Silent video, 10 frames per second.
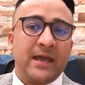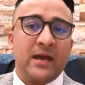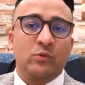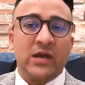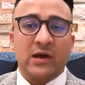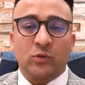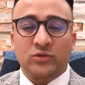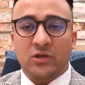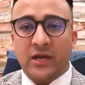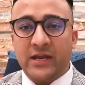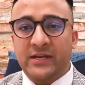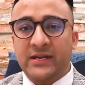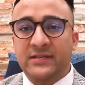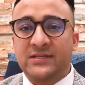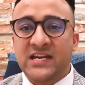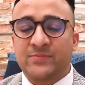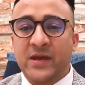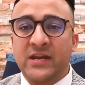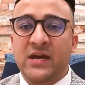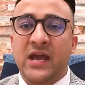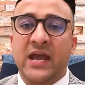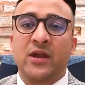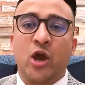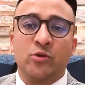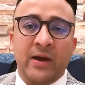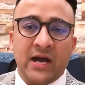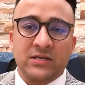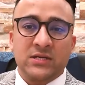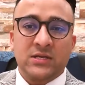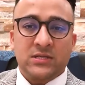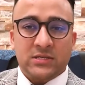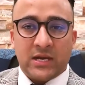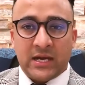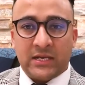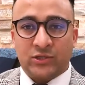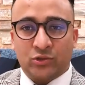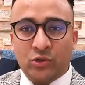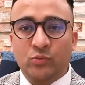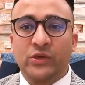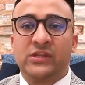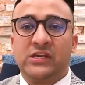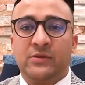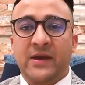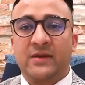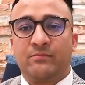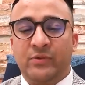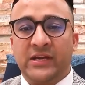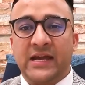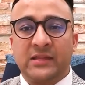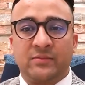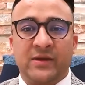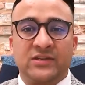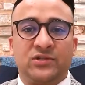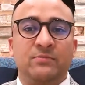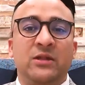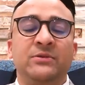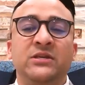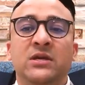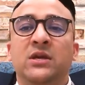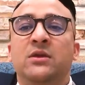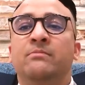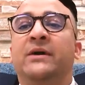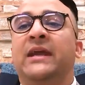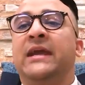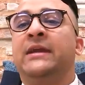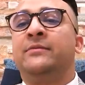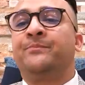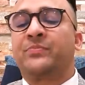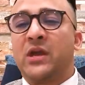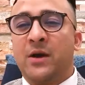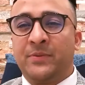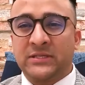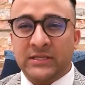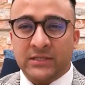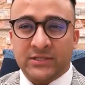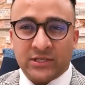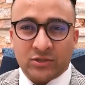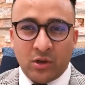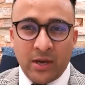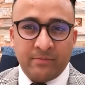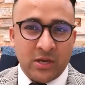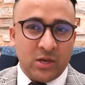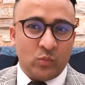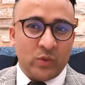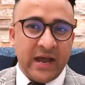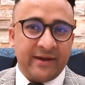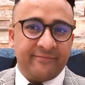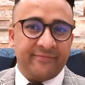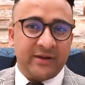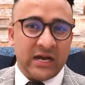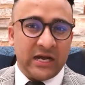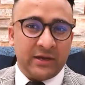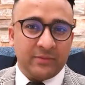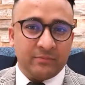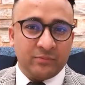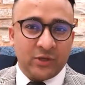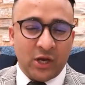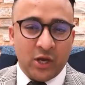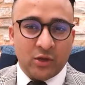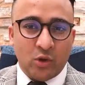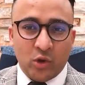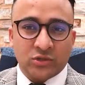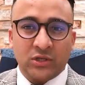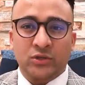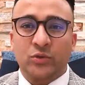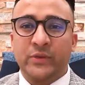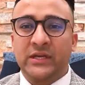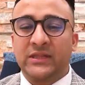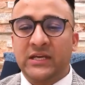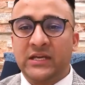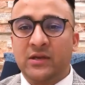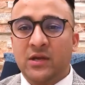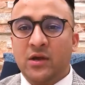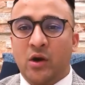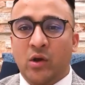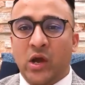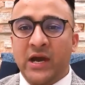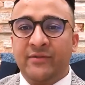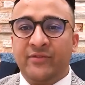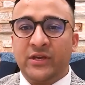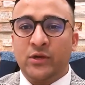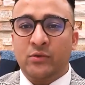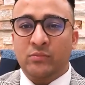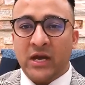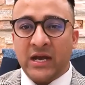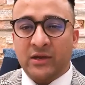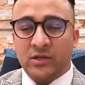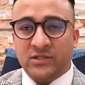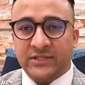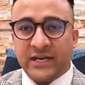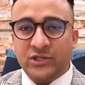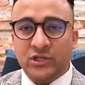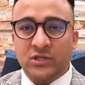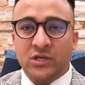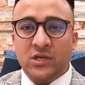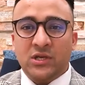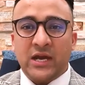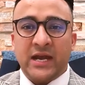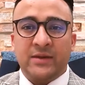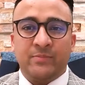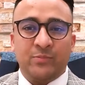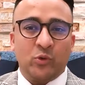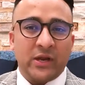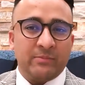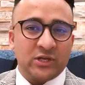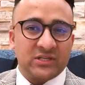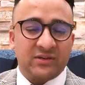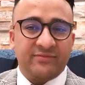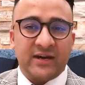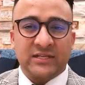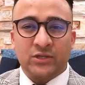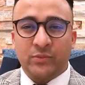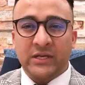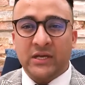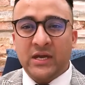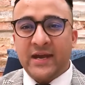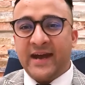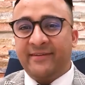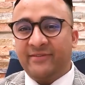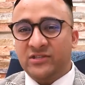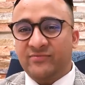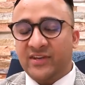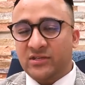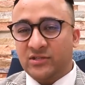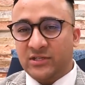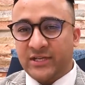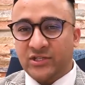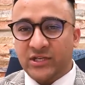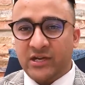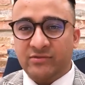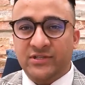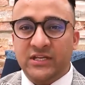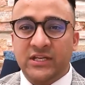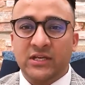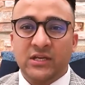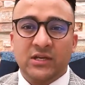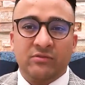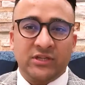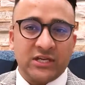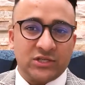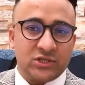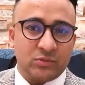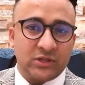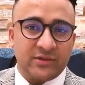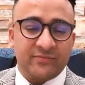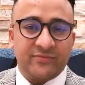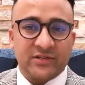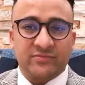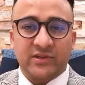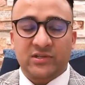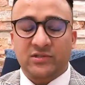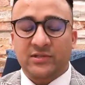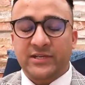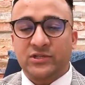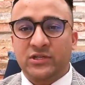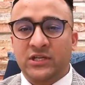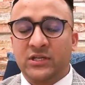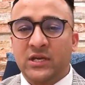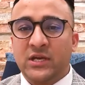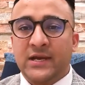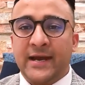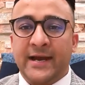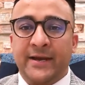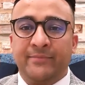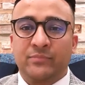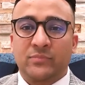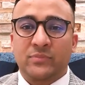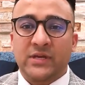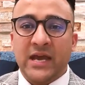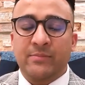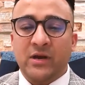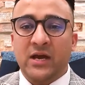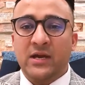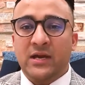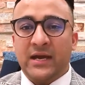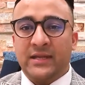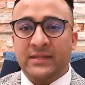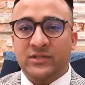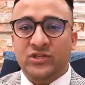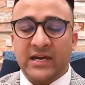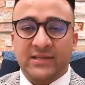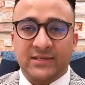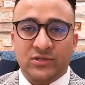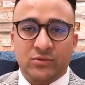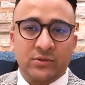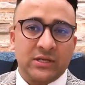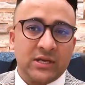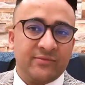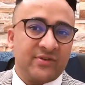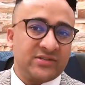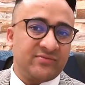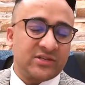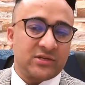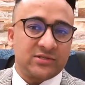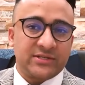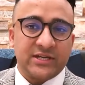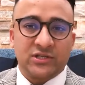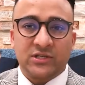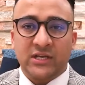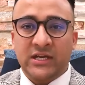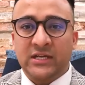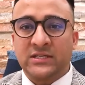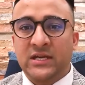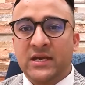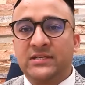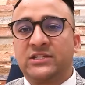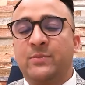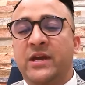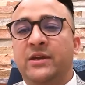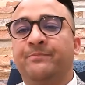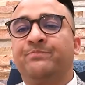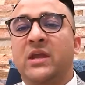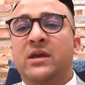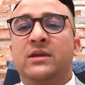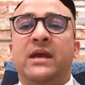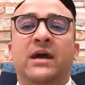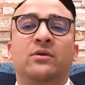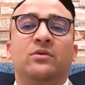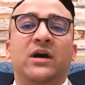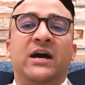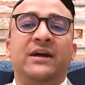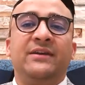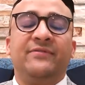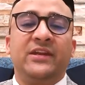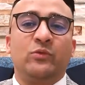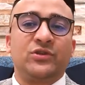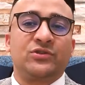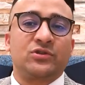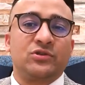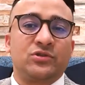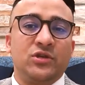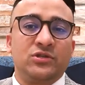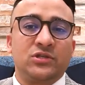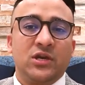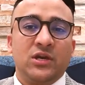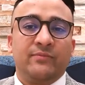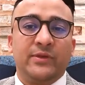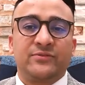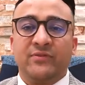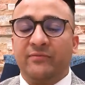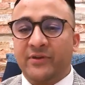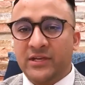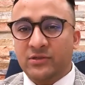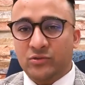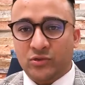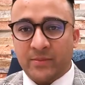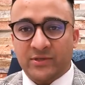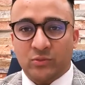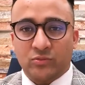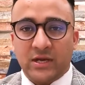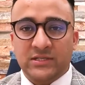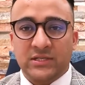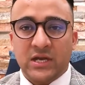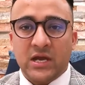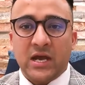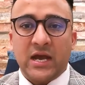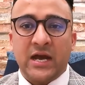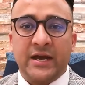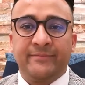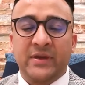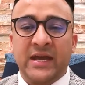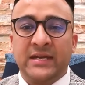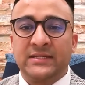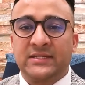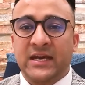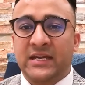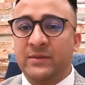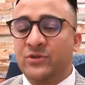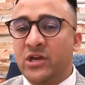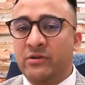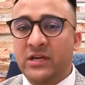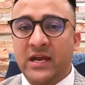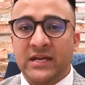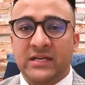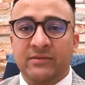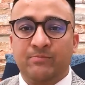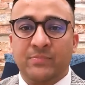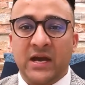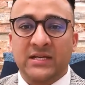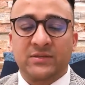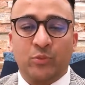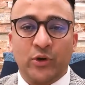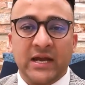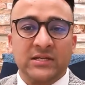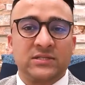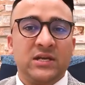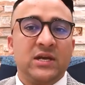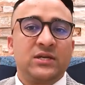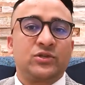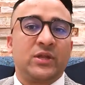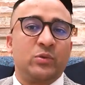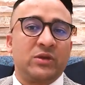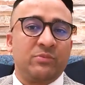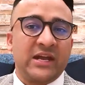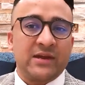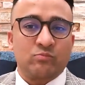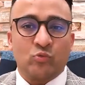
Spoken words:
We are also located in Tasmania and Hobart. Soon, we're thinking about bringing out the branch in Melbourne. But again, up until such time, we have Kaushal doing the online video consultation, and Bipul and myself are doing our face-to-face consultation here in Sydney. Ritesh is doing the face-to-face consultation in Canberra, and then Sarthak is doing face-to-face consultation in Tasmania. Now, if any questions, concerns, please feel free to come and talk to us, and keep sharing and keep supporting us so that we can bring out